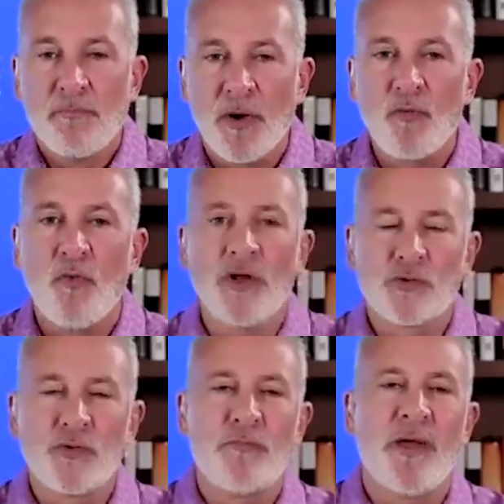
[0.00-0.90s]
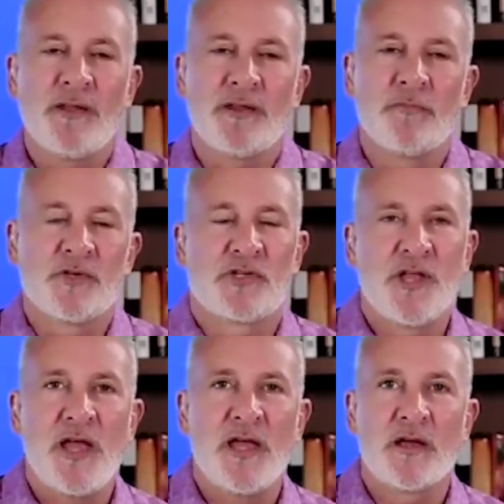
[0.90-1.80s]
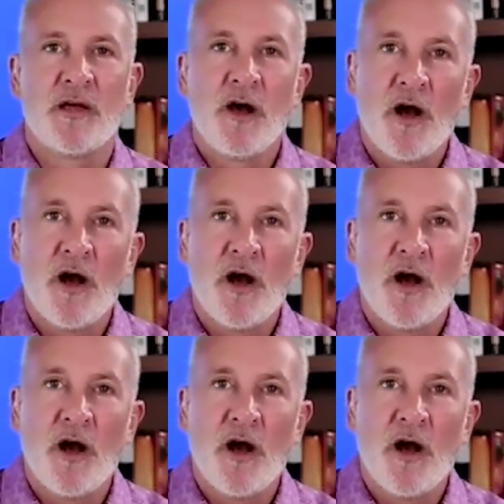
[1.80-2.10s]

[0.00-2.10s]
but once we make the mistake